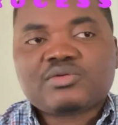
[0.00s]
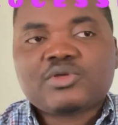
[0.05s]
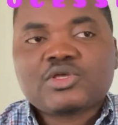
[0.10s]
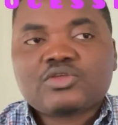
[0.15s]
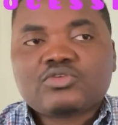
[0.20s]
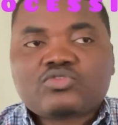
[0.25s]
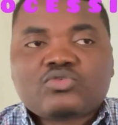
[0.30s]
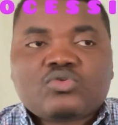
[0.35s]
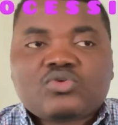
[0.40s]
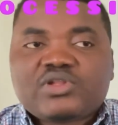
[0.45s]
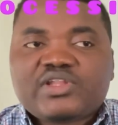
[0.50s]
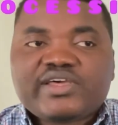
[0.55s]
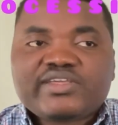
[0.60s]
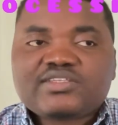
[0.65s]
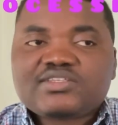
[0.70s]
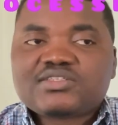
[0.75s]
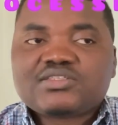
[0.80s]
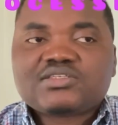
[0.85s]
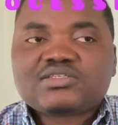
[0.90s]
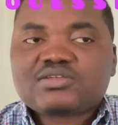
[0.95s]
So
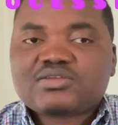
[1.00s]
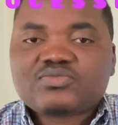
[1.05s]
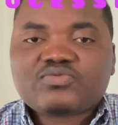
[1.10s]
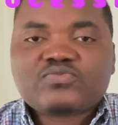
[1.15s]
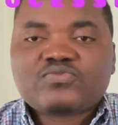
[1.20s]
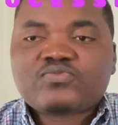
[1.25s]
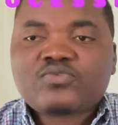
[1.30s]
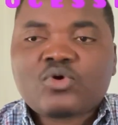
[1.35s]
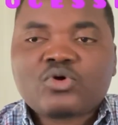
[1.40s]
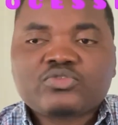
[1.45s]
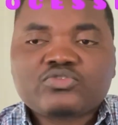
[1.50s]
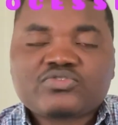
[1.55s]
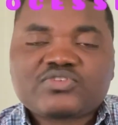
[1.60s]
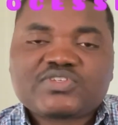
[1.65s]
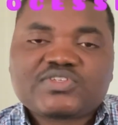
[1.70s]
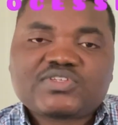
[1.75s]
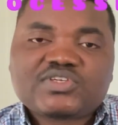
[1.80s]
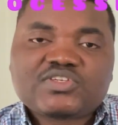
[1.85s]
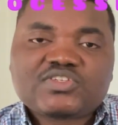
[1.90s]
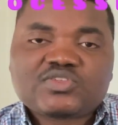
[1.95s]
let's 4 to
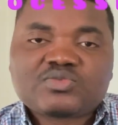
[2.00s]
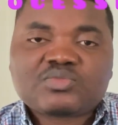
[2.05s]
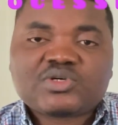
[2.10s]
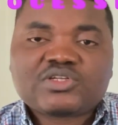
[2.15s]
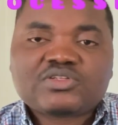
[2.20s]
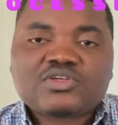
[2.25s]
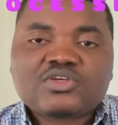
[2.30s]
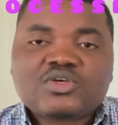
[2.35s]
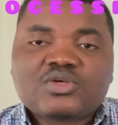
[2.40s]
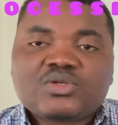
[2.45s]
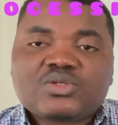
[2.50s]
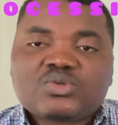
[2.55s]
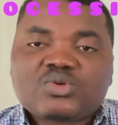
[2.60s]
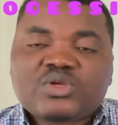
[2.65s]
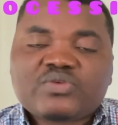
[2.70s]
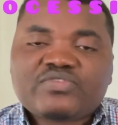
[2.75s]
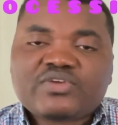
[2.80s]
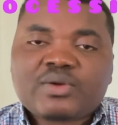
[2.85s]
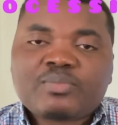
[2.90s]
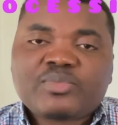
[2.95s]
6 months. So
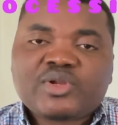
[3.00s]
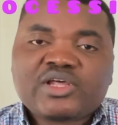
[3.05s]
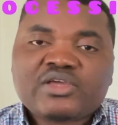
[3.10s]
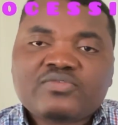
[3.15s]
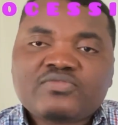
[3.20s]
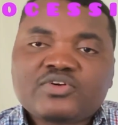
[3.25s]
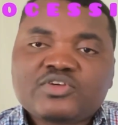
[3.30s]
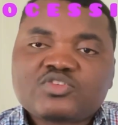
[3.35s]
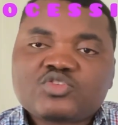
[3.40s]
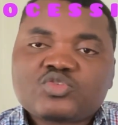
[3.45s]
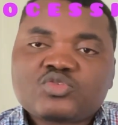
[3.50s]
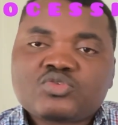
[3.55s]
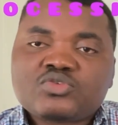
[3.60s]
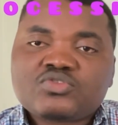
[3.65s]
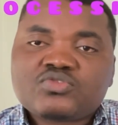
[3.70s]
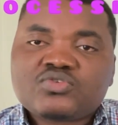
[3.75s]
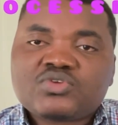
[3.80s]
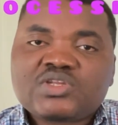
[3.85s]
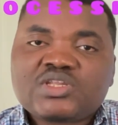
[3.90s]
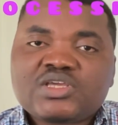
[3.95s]
if you're applying for a school
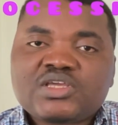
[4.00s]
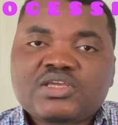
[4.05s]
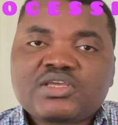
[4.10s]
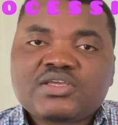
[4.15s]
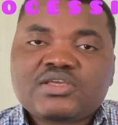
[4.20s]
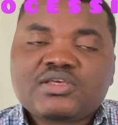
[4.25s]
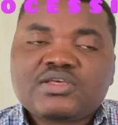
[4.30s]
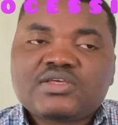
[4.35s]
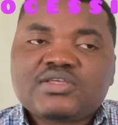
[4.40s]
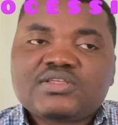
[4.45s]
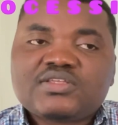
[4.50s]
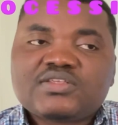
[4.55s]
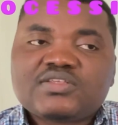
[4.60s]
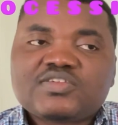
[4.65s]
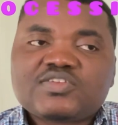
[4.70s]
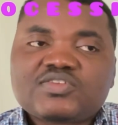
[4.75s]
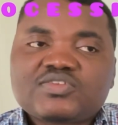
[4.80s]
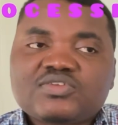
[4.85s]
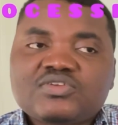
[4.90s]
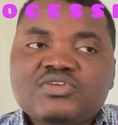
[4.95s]
today,
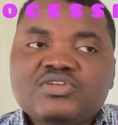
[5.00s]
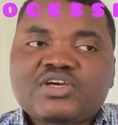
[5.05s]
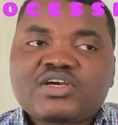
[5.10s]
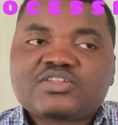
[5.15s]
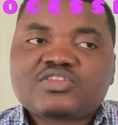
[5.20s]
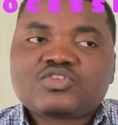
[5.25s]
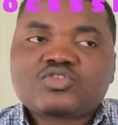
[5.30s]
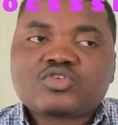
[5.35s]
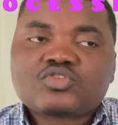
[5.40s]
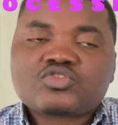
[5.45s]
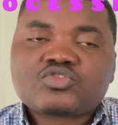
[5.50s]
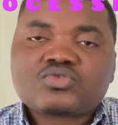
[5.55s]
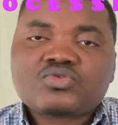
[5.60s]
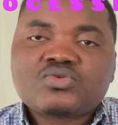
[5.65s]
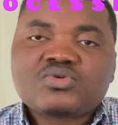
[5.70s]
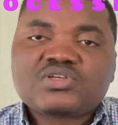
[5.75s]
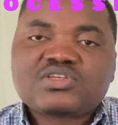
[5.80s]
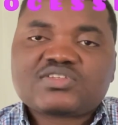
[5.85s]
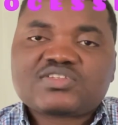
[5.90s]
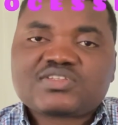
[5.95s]
see that your school
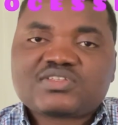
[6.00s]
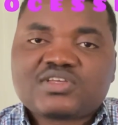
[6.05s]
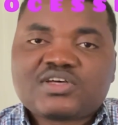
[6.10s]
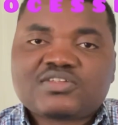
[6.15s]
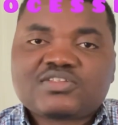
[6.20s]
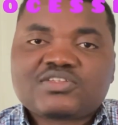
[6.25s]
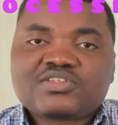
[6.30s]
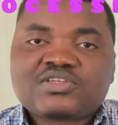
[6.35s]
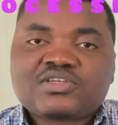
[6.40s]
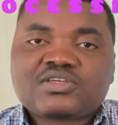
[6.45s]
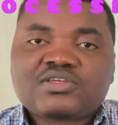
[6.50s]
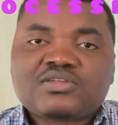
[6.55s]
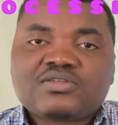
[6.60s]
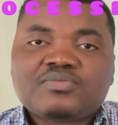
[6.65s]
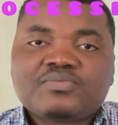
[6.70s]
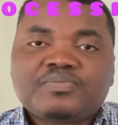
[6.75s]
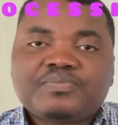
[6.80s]
is starting